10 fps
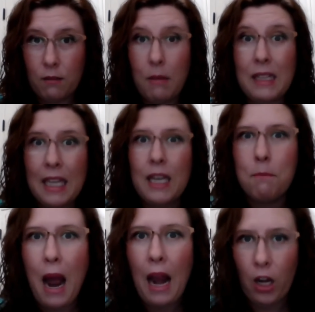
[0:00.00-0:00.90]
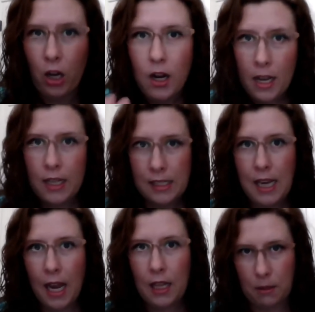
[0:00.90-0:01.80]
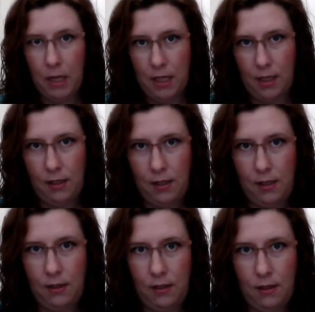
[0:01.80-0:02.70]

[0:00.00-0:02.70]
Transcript: My tenant buyer is telling me this.